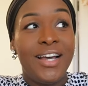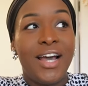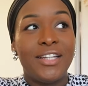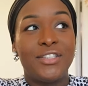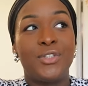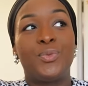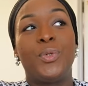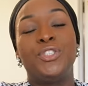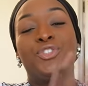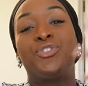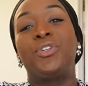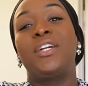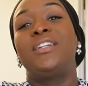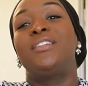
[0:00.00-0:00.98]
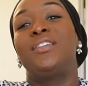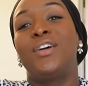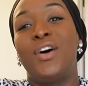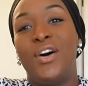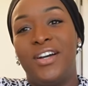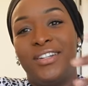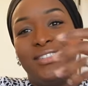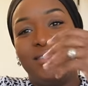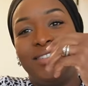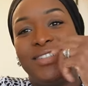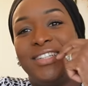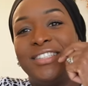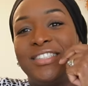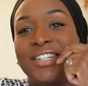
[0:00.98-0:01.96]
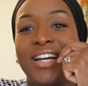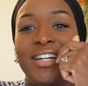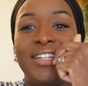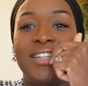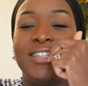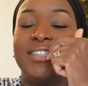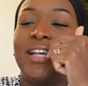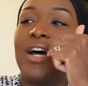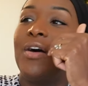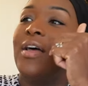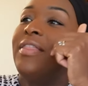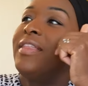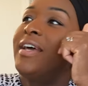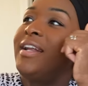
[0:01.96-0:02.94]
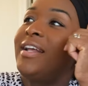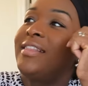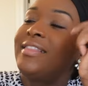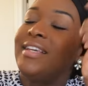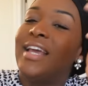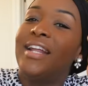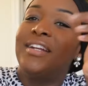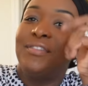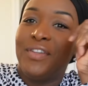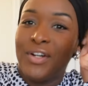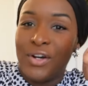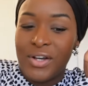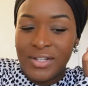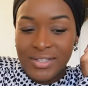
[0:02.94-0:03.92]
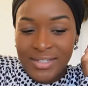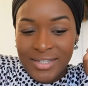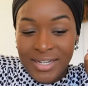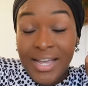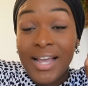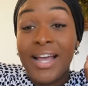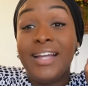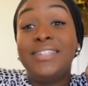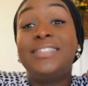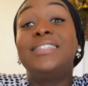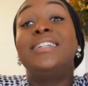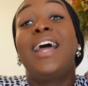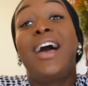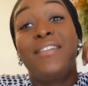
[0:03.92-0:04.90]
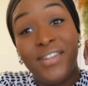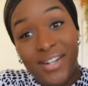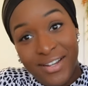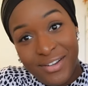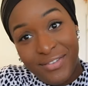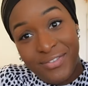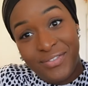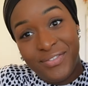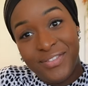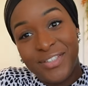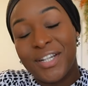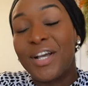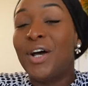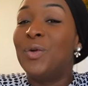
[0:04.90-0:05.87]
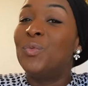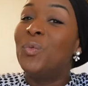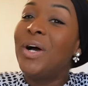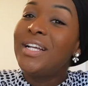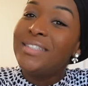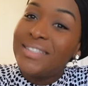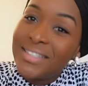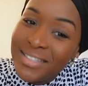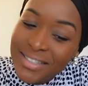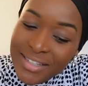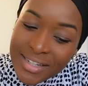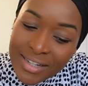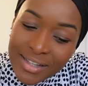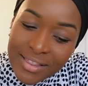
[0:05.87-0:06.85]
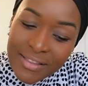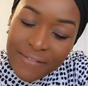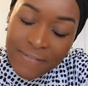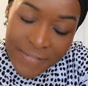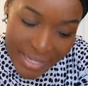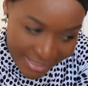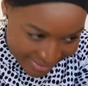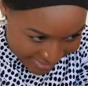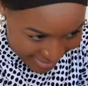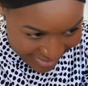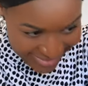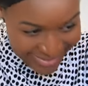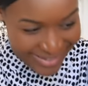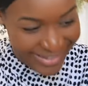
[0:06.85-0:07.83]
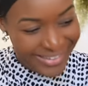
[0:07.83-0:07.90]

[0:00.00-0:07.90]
I just went straight on into cutting this out. And then at the end of it all, I didn't have enough to cut what? The facing.